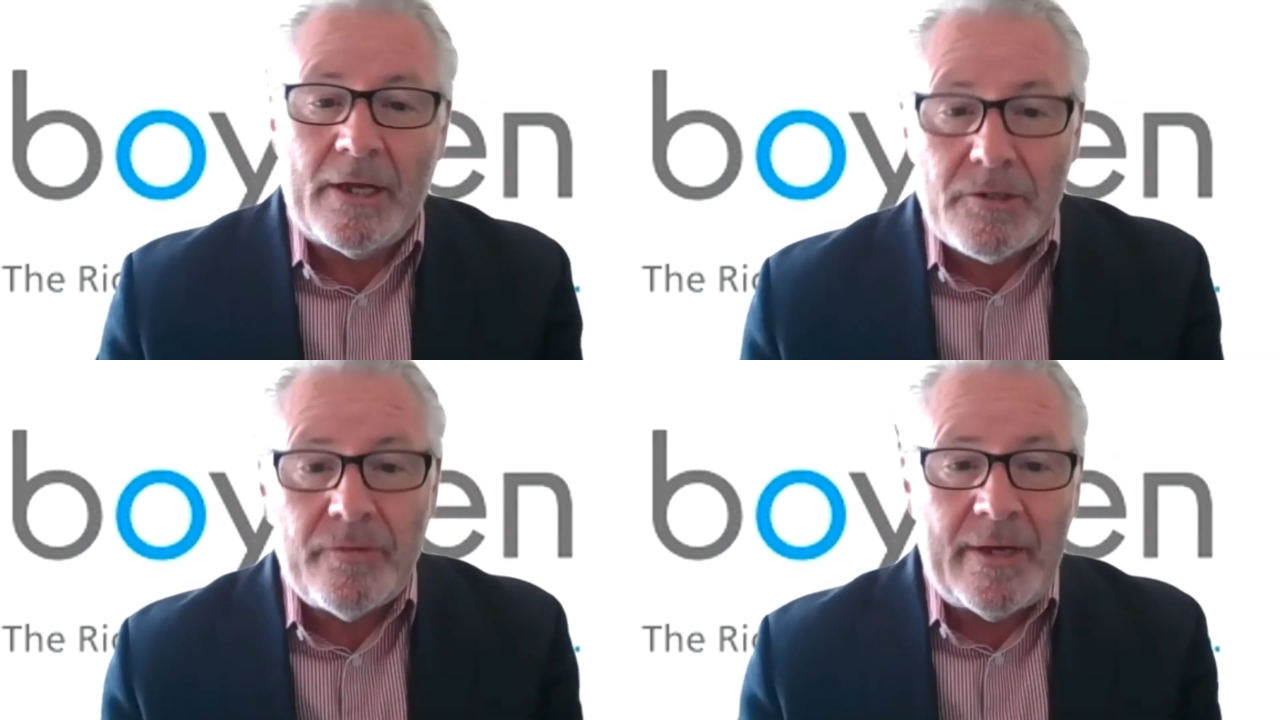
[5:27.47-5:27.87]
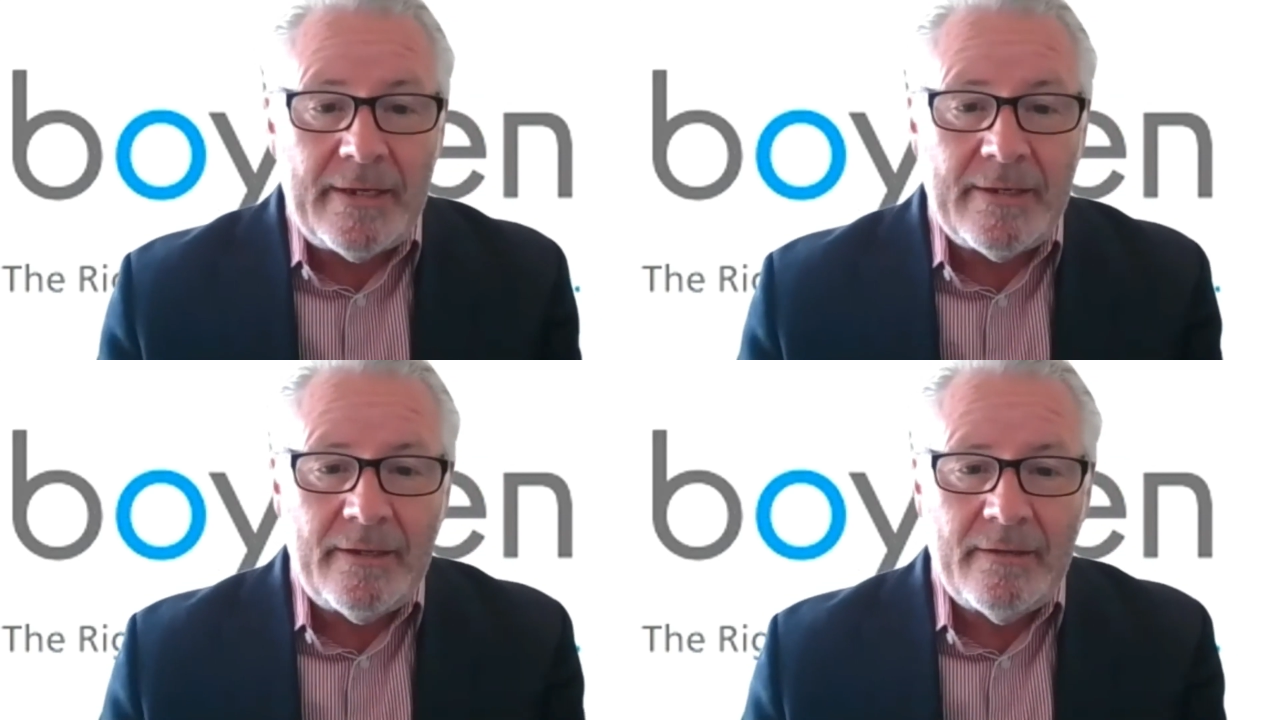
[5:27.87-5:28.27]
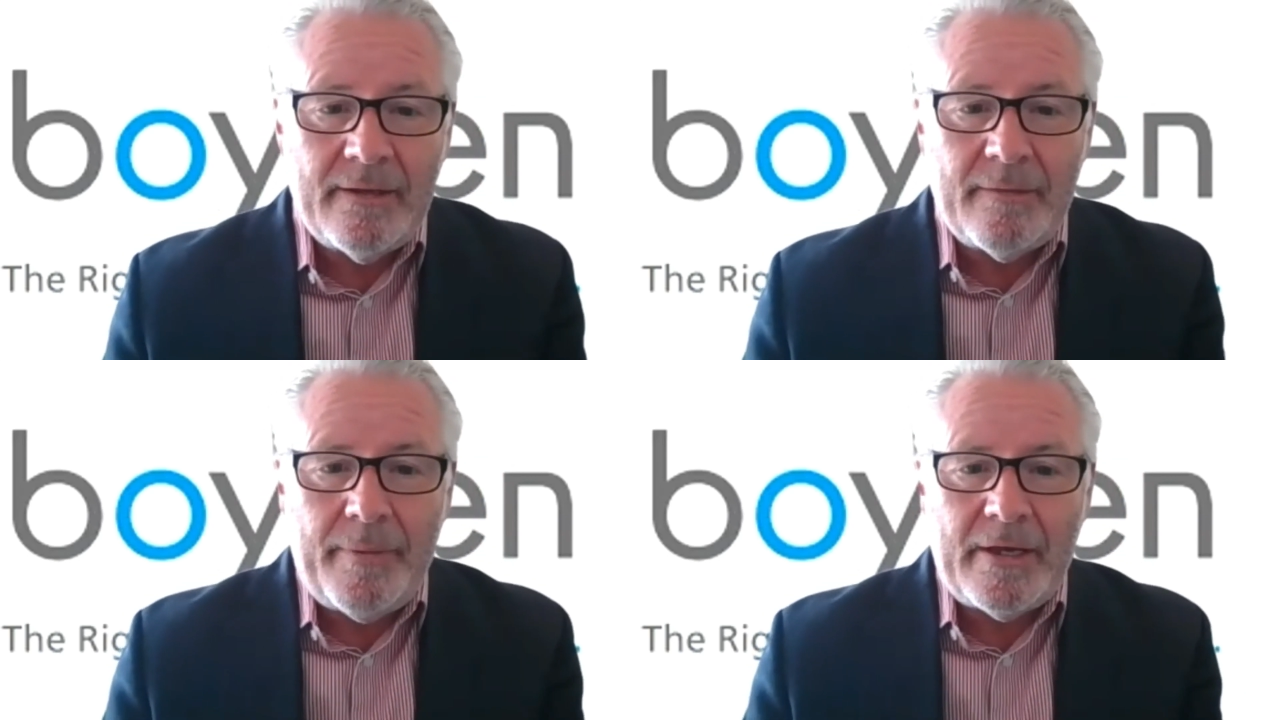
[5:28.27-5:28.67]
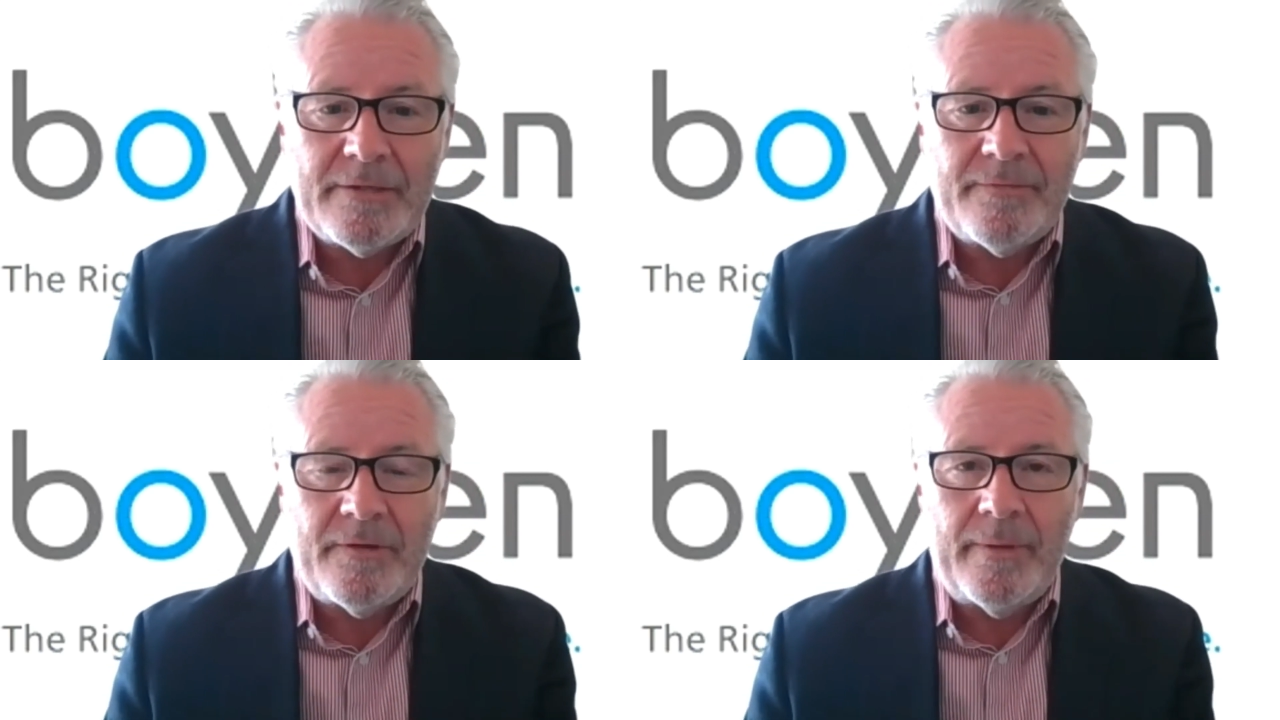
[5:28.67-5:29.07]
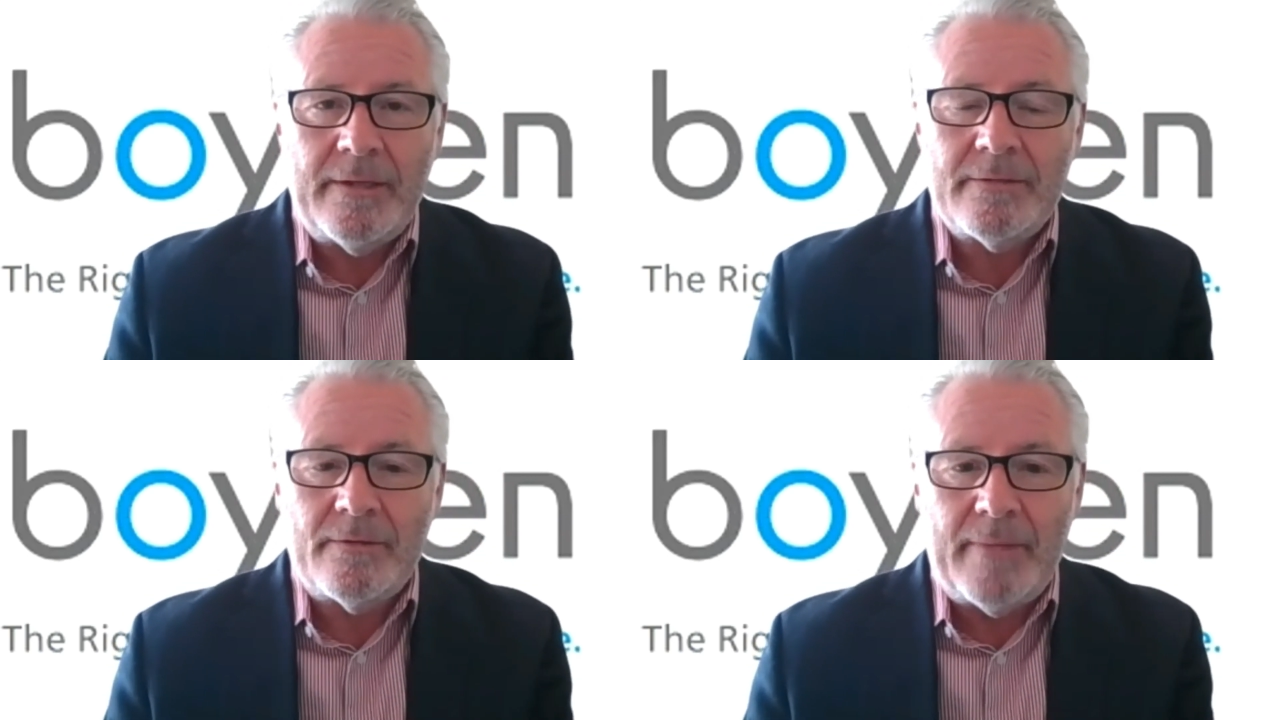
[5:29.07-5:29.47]
country leader in the past few
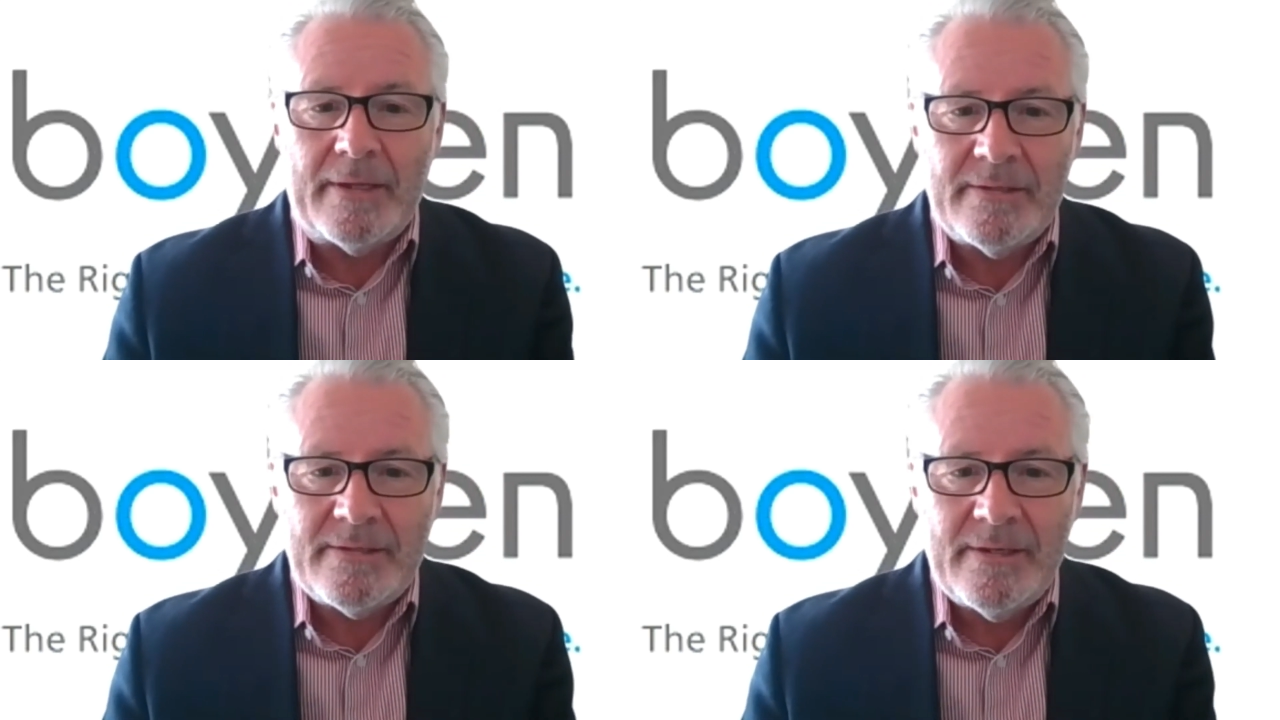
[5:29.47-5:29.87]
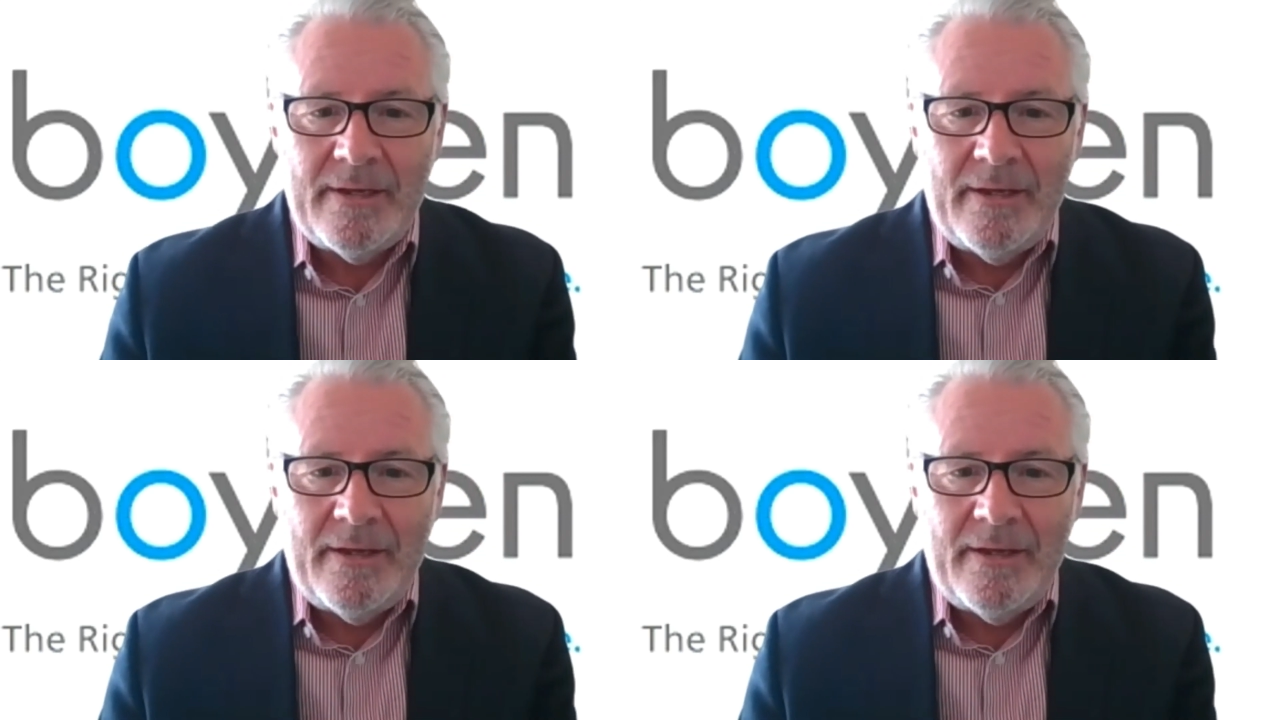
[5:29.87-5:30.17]
weeks or months